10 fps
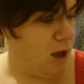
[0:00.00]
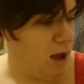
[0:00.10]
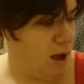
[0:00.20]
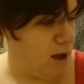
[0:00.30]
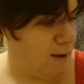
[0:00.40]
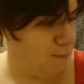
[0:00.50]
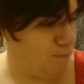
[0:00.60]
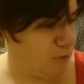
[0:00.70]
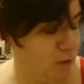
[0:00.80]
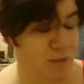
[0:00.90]

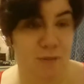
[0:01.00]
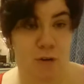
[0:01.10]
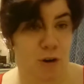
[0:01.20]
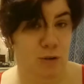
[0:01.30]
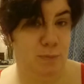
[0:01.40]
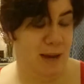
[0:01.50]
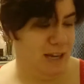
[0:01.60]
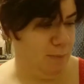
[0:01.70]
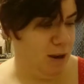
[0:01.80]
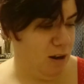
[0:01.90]
I've never owned
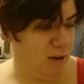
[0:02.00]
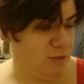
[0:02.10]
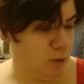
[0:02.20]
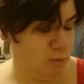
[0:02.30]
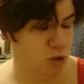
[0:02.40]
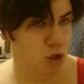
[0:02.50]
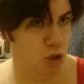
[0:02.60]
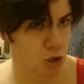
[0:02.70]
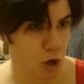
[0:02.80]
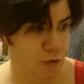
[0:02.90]
MAC in my life, so I was
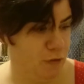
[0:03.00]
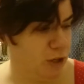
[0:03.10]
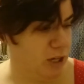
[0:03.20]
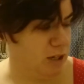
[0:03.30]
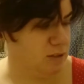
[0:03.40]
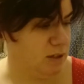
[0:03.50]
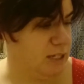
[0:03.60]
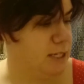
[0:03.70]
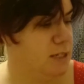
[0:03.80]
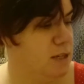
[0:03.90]
so freaking
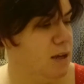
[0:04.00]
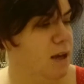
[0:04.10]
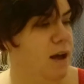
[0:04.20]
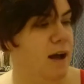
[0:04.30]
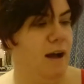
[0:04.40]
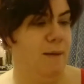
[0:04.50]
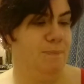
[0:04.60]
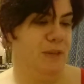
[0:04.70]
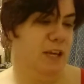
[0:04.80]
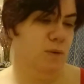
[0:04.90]
excited.
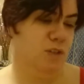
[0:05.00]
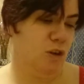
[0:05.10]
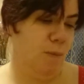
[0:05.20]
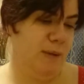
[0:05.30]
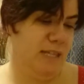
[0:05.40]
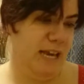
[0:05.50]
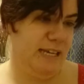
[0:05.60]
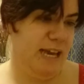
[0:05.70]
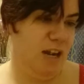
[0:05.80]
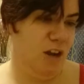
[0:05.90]
He also got me their
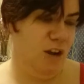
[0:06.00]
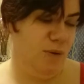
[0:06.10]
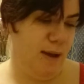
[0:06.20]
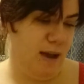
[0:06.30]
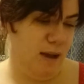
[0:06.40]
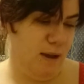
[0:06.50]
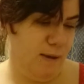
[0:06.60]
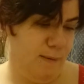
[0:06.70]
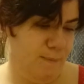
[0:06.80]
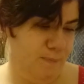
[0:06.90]
yellow,
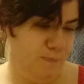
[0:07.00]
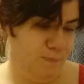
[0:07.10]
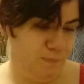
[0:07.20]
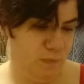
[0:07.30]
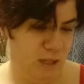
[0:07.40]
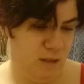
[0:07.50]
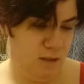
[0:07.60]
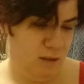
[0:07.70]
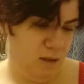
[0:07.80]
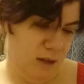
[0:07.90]
I
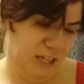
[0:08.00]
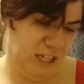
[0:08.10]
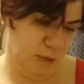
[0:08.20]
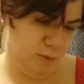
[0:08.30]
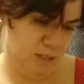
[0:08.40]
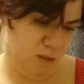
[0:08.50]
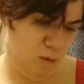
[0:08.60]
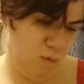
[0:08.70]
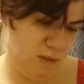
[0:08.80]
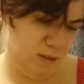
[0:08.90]
think, what's it
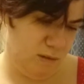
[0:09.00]
called?